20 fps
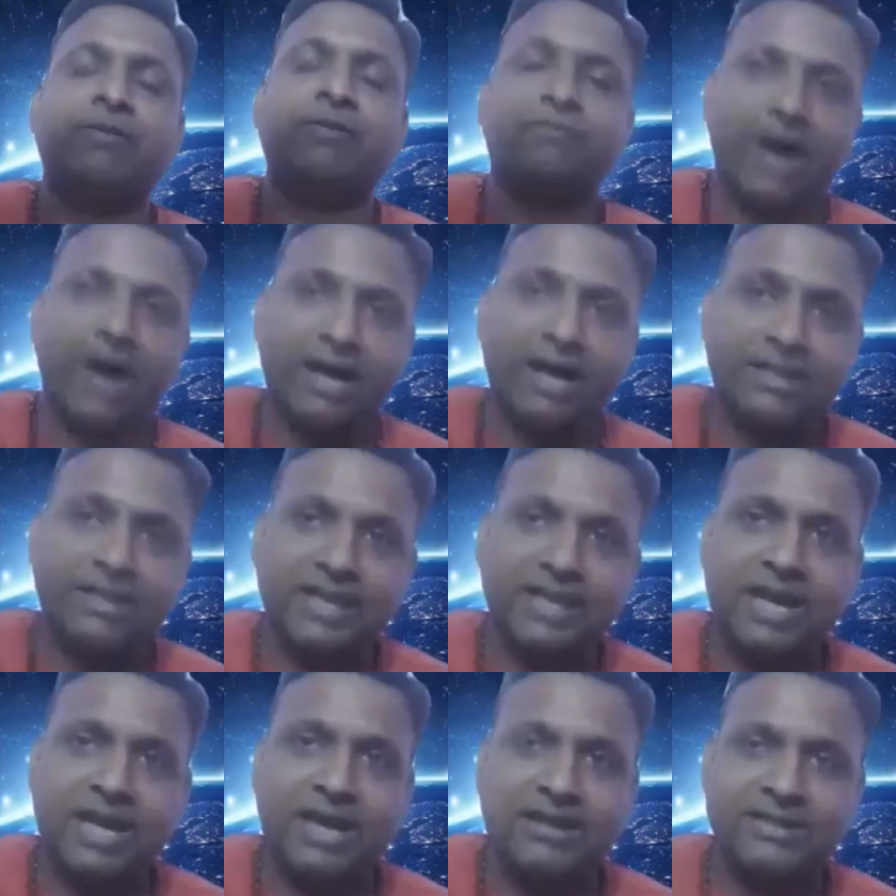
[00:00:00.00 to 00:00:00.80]

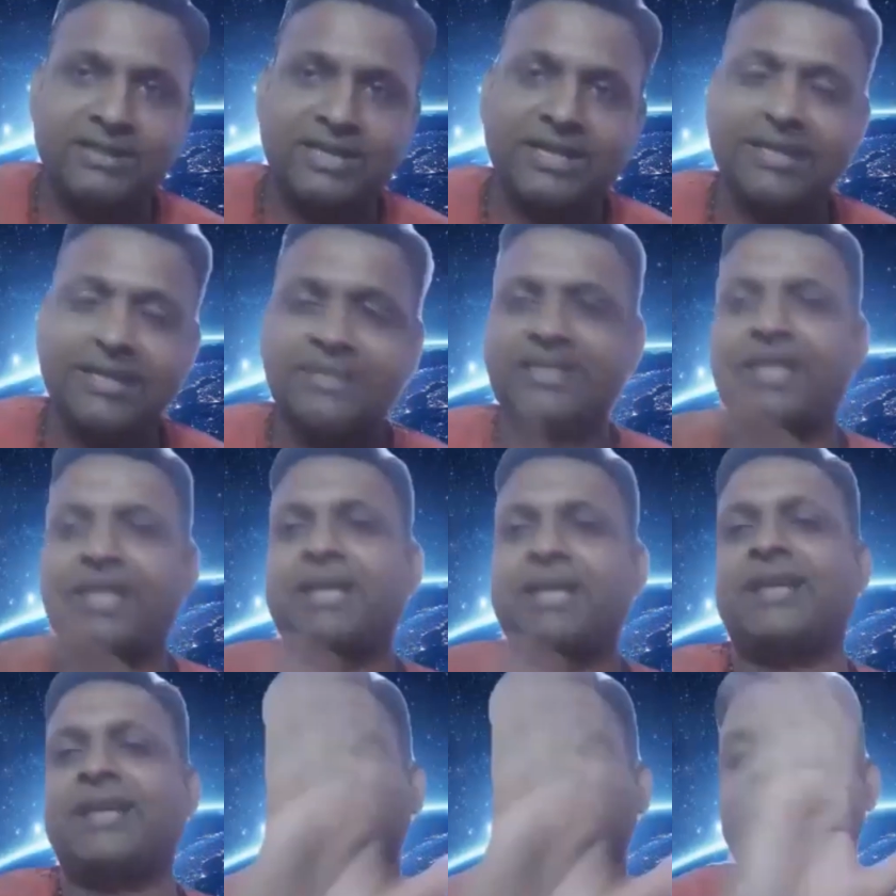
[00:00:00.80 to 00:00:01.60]
father or son,
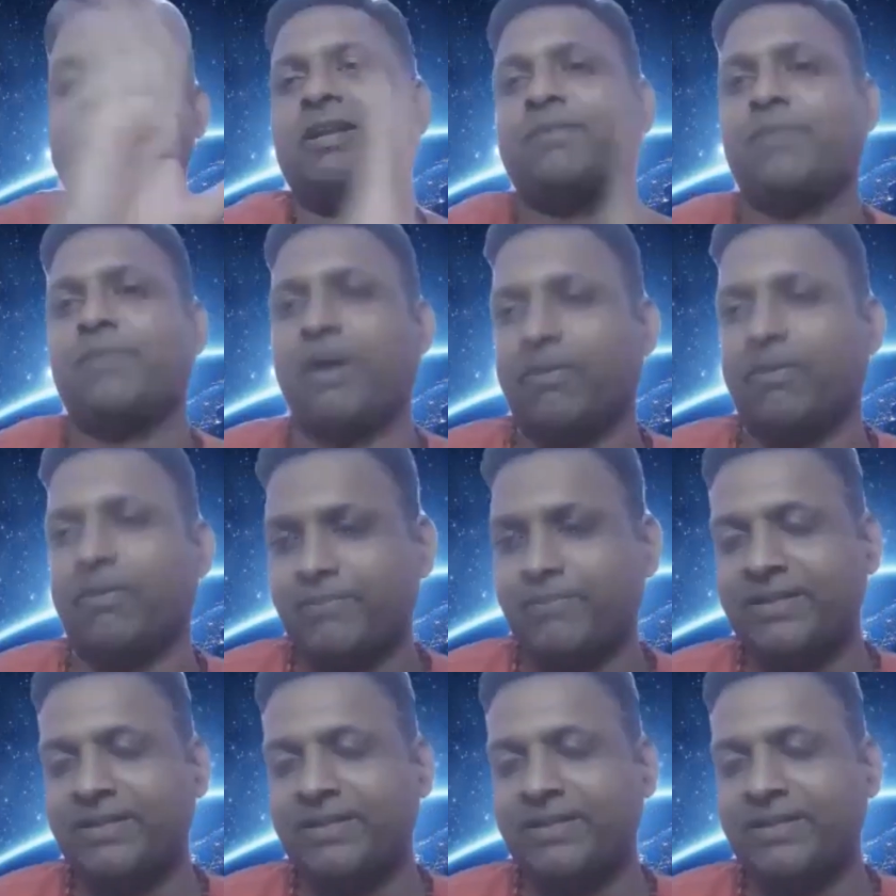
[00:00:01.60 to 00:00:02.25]
there is not a problem.